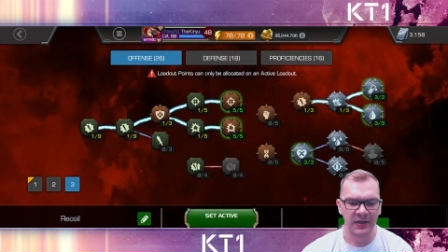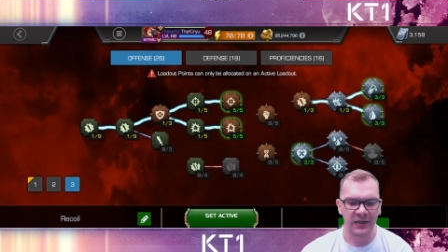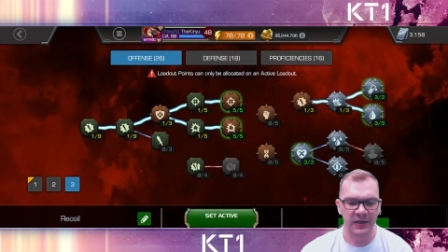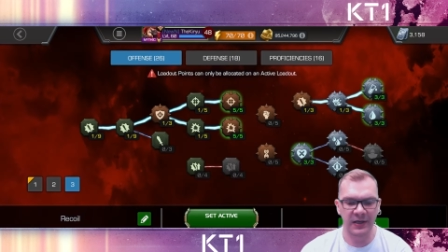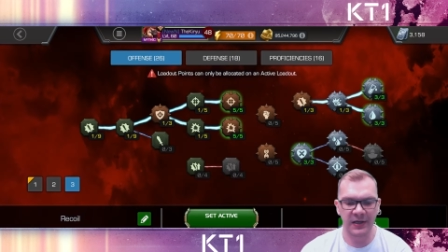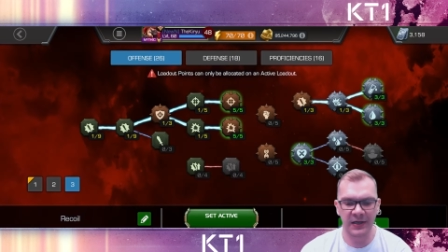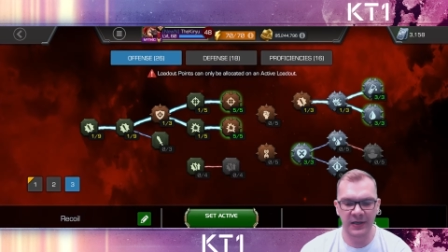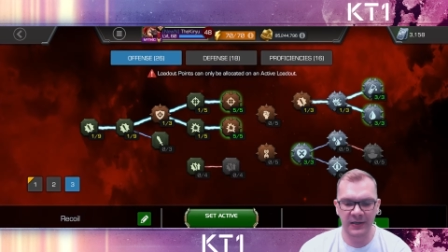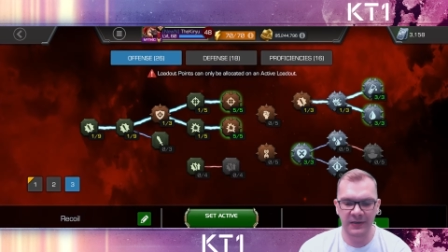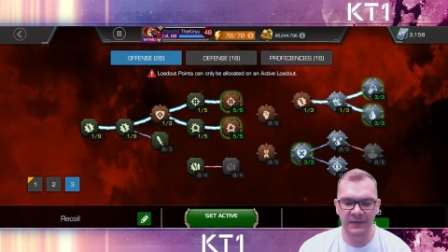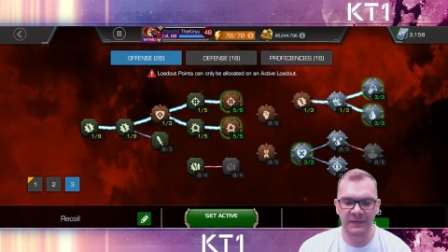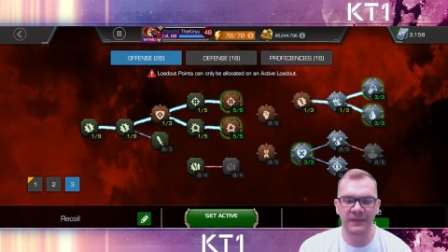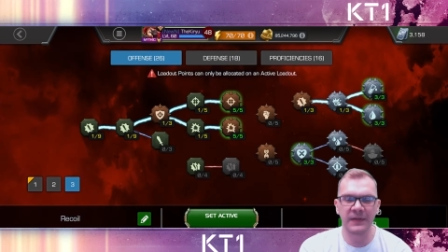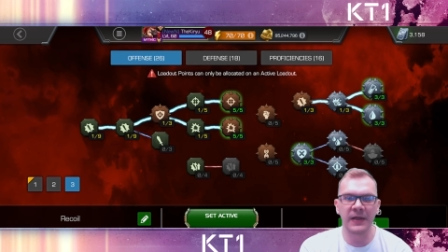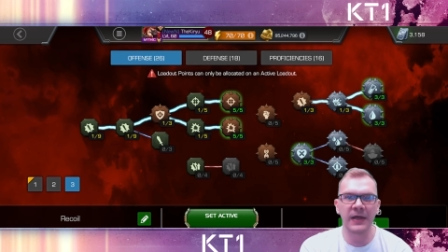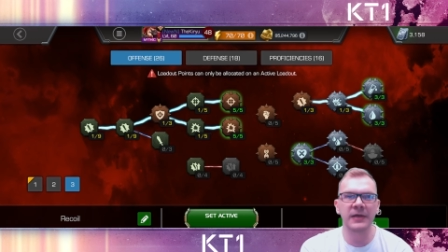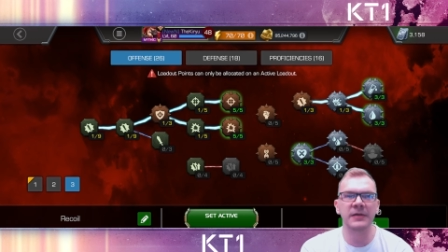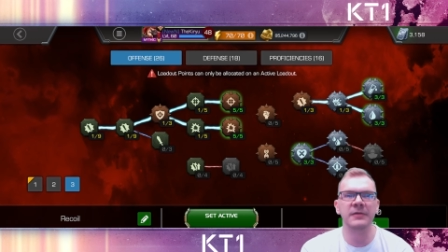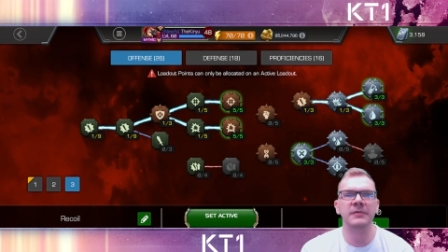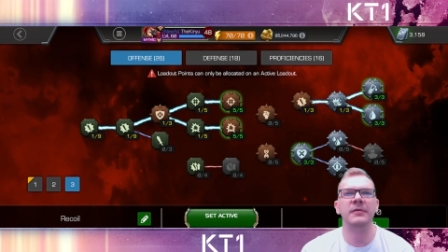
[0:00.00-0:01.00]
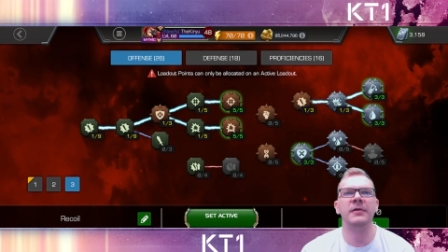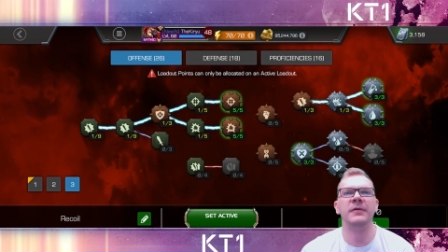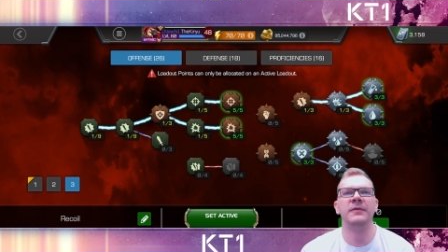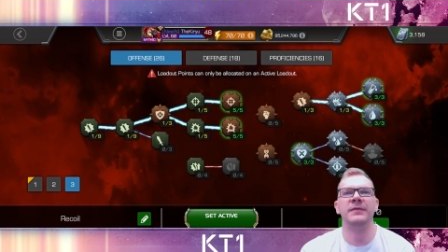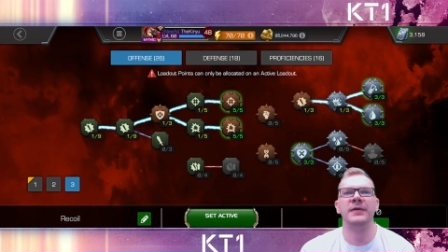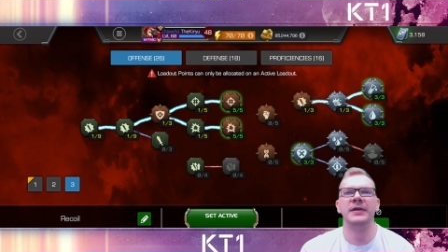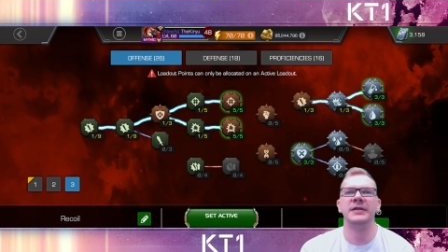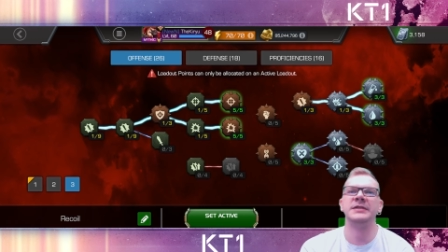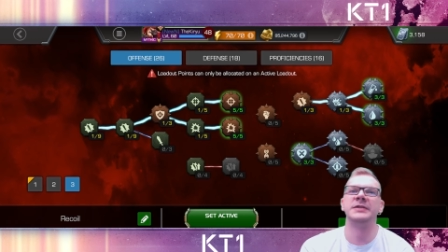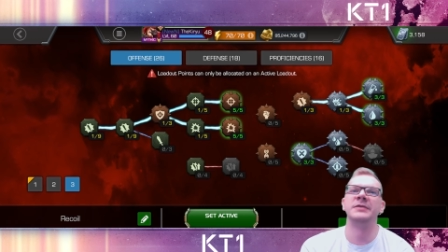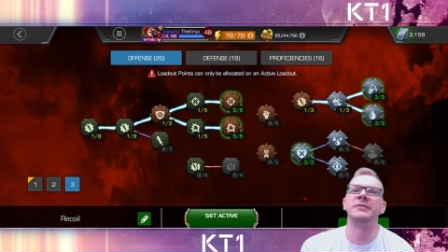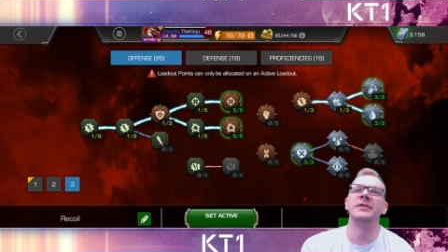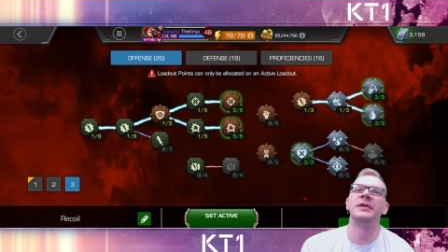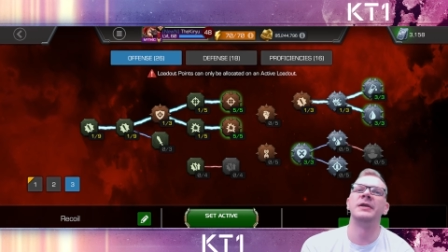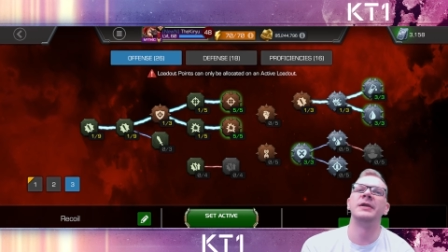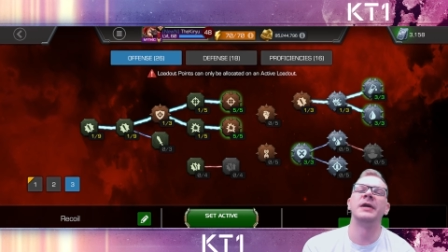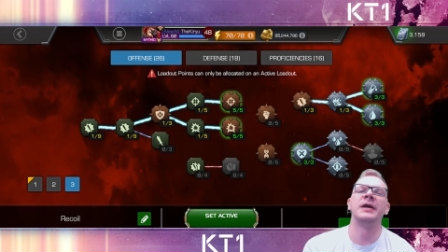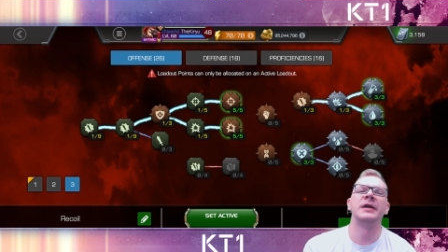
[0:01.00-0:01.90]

And then offensively,